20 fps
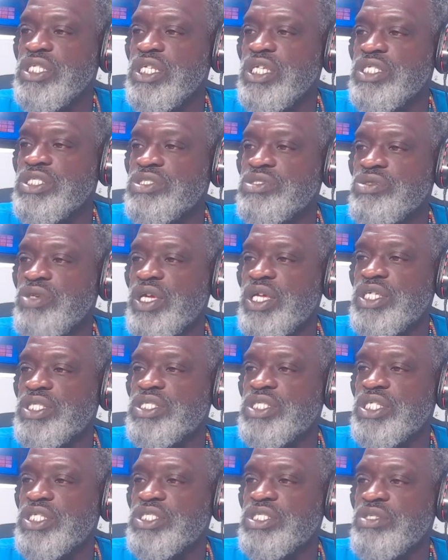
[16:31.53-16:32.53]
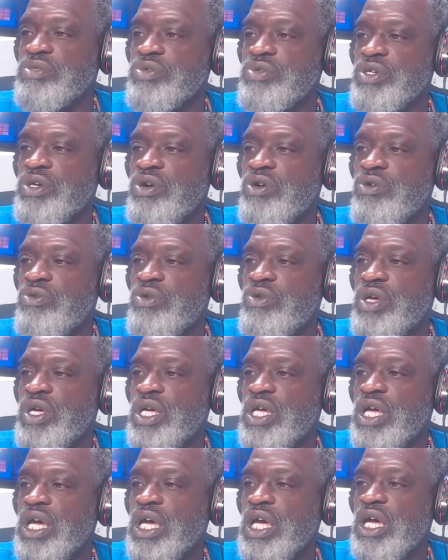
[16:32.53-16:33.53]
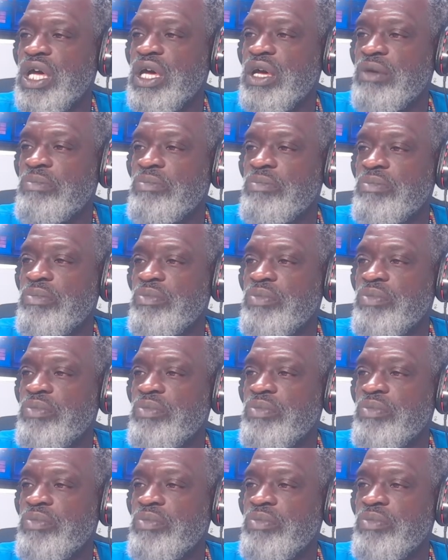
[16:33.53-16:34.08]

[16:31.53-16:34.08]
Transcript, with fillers: Let's transition. We're gonna um